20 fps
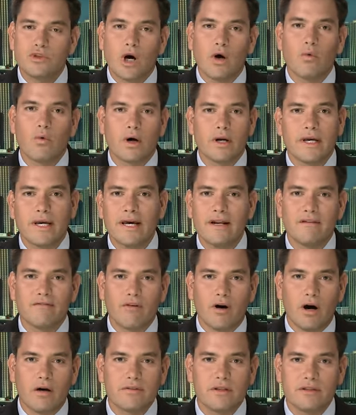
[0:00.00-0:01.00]
don't want to get
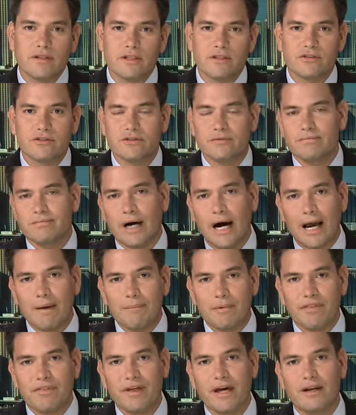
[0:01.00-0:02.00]
involved in these
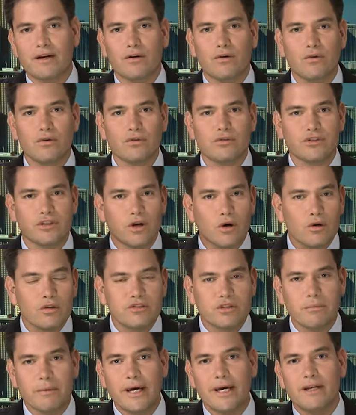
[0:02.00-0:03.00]
hypotheticals and
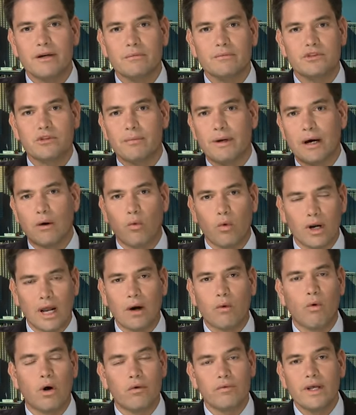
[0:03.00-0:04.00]
ultimatums well, about what I
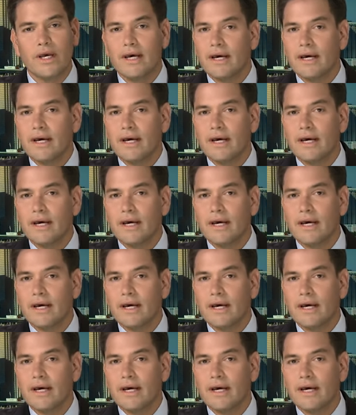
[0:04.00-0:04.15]
want. That's a very